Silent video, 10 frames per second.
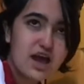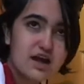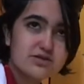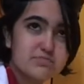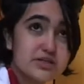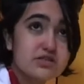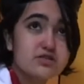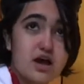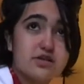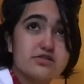can't be
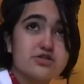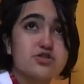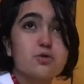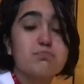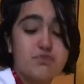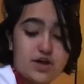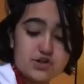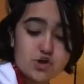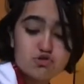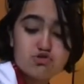scientists. Their
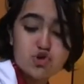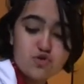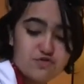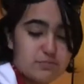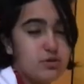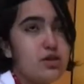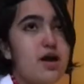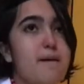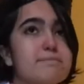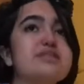brains are too feeble.
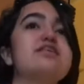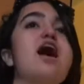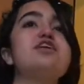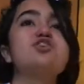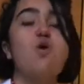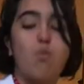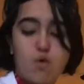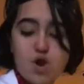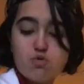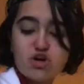Besides,
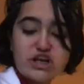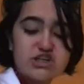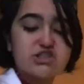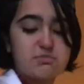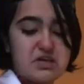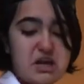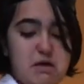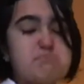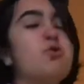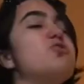we're working on something
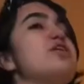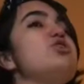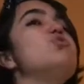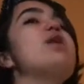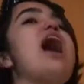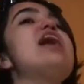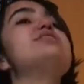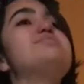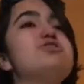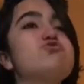important that you
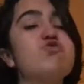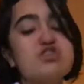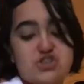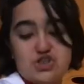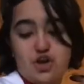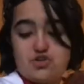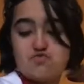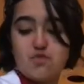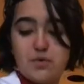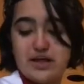can't be trusted not to
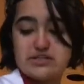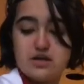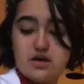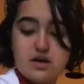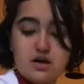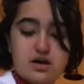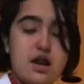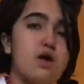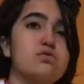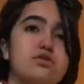ruin it.
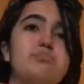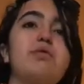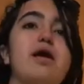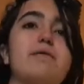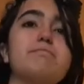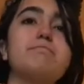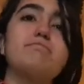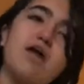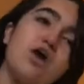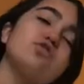Now, goodbye.
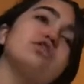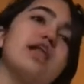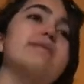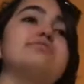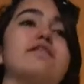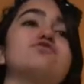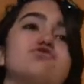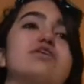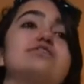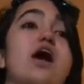I heard the lab down the
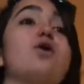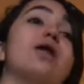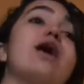street is hiring a